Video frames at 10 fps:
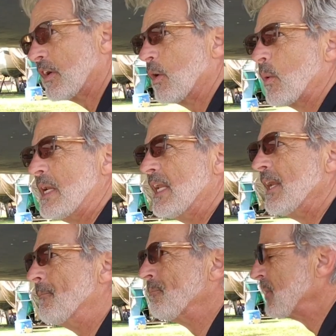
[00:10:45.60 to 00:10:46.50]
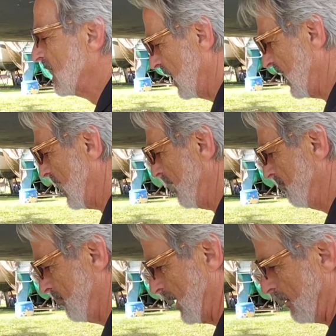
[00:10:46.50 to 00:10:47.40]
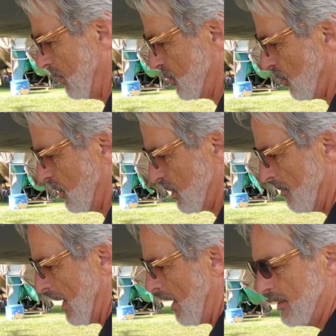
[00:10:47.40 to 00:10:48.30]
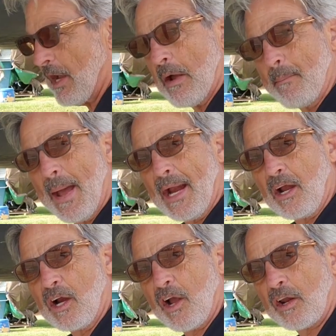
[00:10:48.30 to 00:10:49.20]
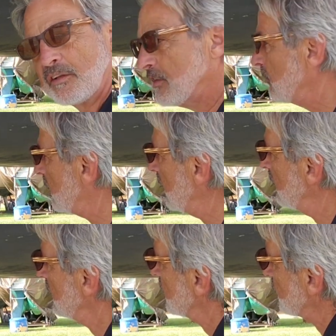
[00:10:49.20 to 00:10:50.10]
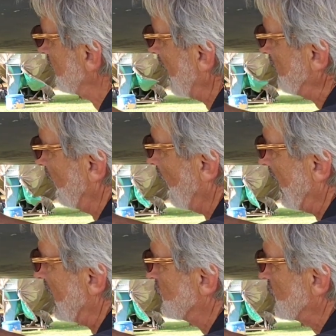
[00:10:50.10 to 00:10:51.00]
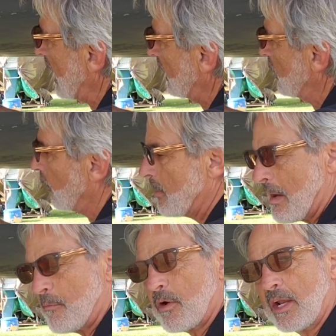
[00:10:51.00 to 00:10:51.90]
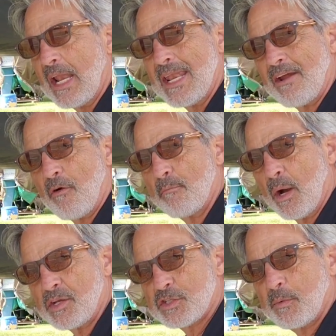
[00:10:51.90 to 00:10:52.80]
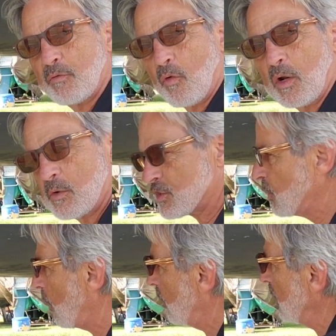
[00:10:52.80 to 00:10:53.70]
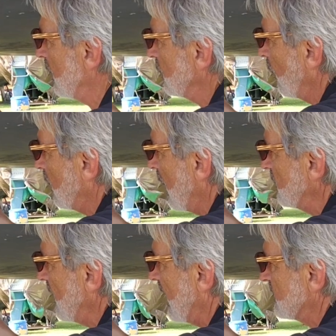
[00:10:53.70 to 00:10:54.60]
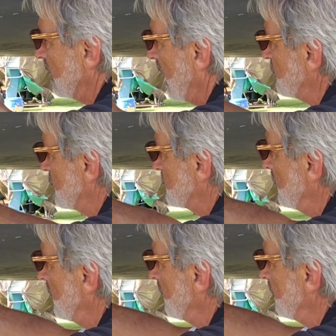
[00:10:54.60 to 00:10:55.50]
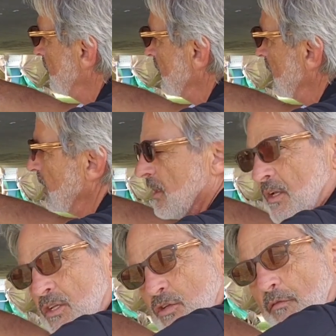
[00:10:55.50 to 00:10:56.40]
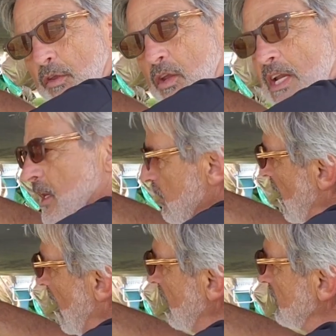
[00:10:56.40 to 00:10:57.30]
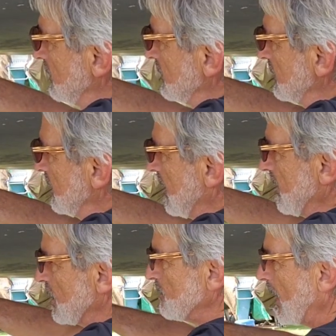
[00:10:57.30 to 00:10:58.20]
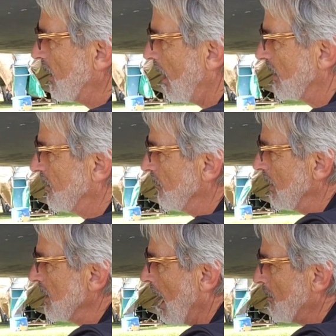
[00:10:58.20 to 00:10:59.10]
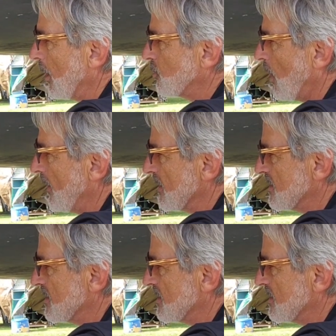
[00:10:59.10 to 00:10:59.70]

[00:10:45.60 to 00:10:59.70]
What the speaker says: very windy, but I'm going to show you. So now I'm back on connectivity. So now I'm going to go ahead and check, and you remember that it never buzzed before. There was no contacts, and now just do. So if you can hear that, and there's my connectivity. Now I'm going to try the